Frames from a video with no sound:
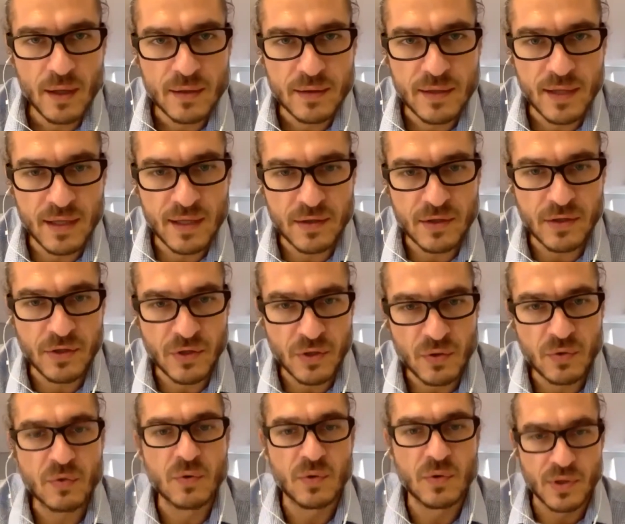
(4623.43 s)
that
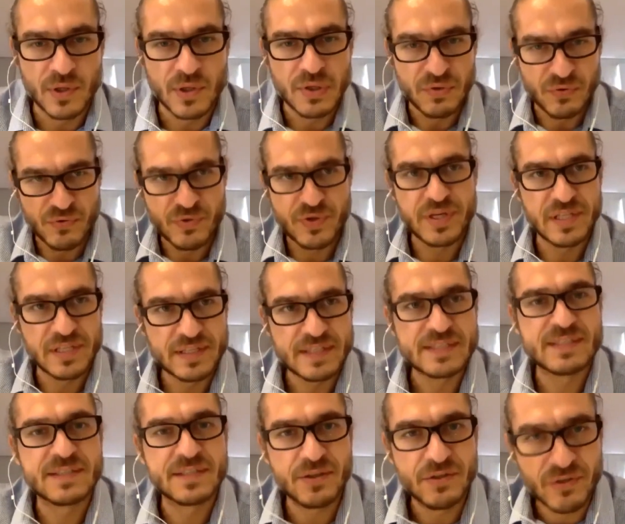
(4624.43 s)
you are really
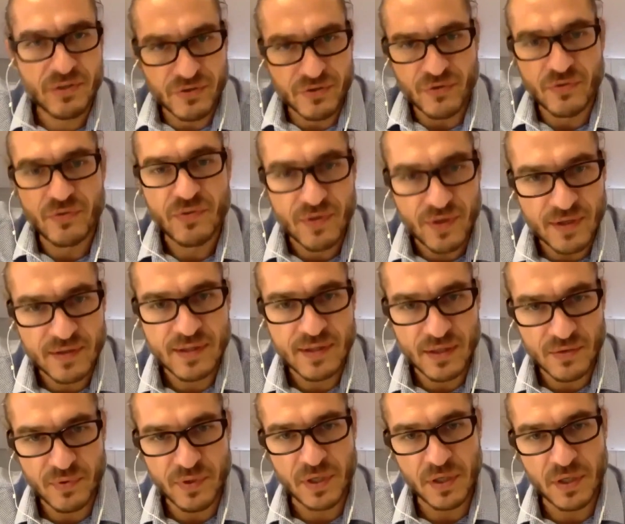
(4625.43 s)
serious in
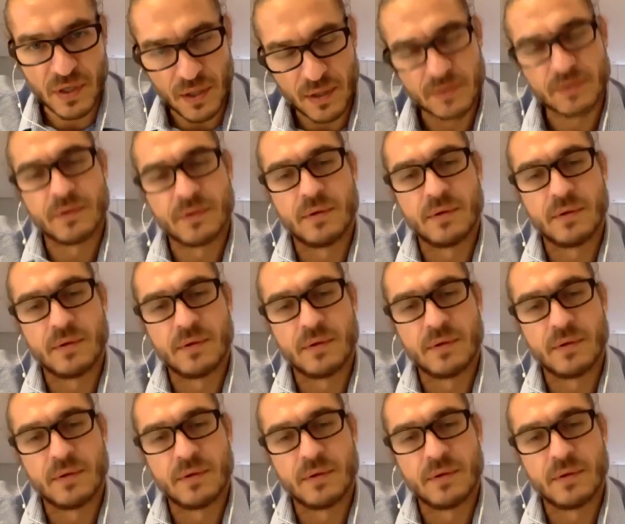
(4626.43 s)
that regard.